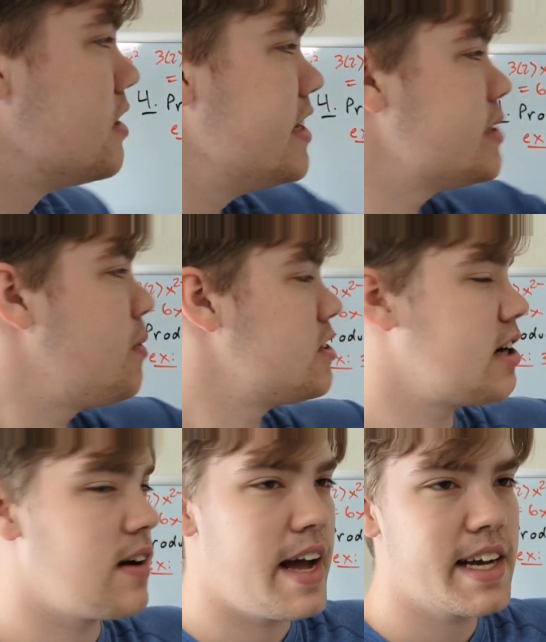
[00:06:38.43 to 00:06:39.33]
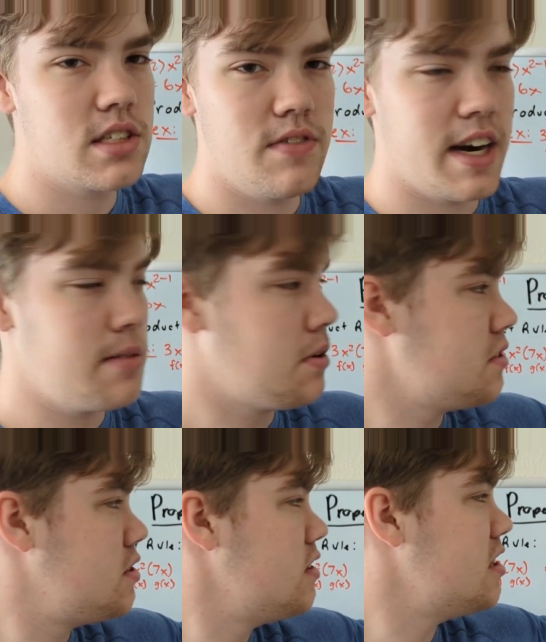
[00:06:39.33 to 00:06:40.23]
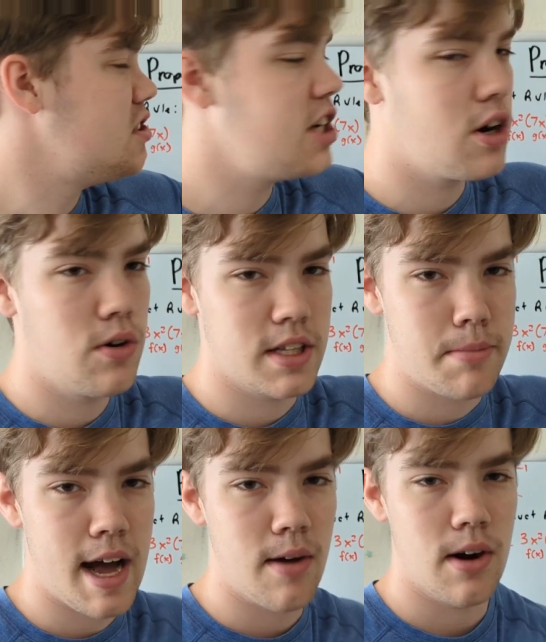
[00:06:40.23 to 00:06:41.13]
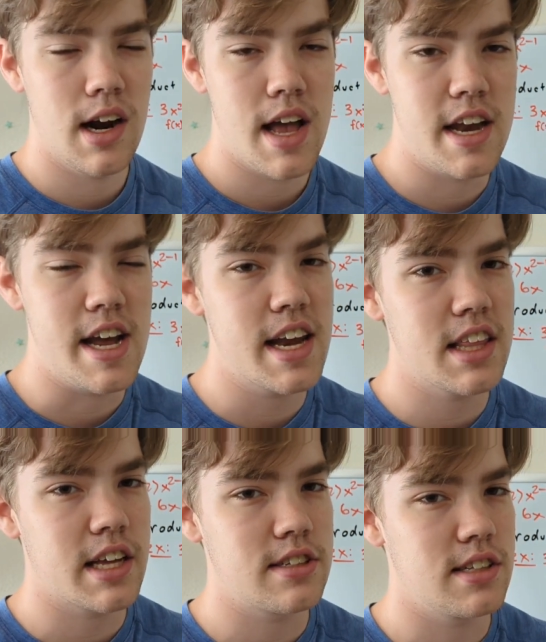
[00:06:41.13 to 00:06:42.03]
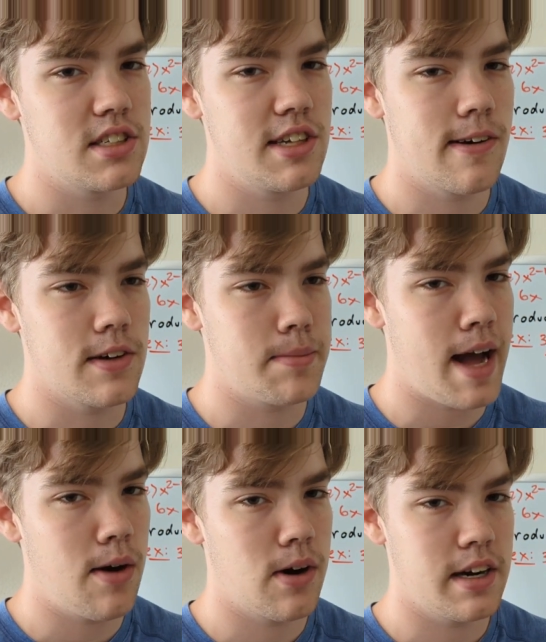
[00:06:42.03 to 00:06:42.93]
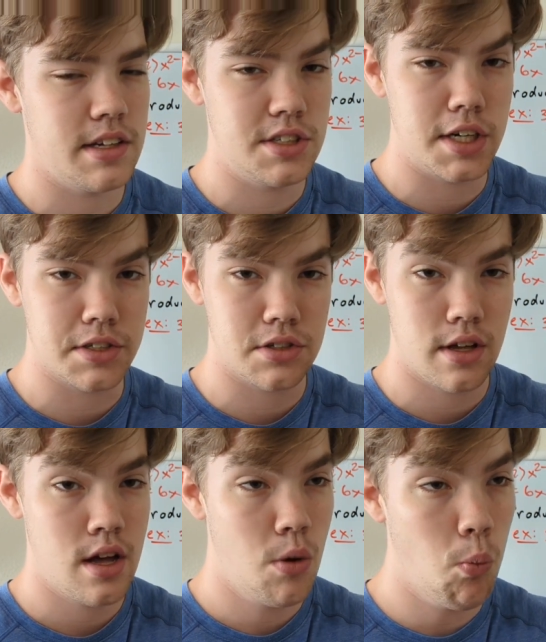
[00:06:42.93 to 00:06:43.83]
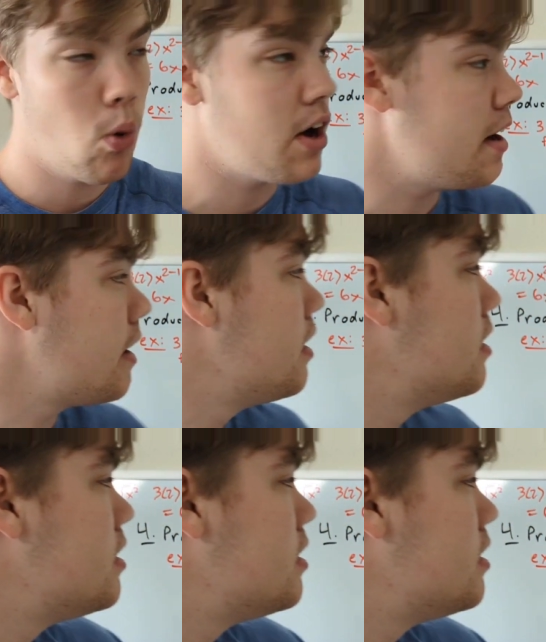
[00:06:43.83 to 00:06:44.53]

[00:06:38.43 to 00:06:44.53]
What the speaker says: This puts our x variable to the 0th power, and anything to the 0th power is just 1.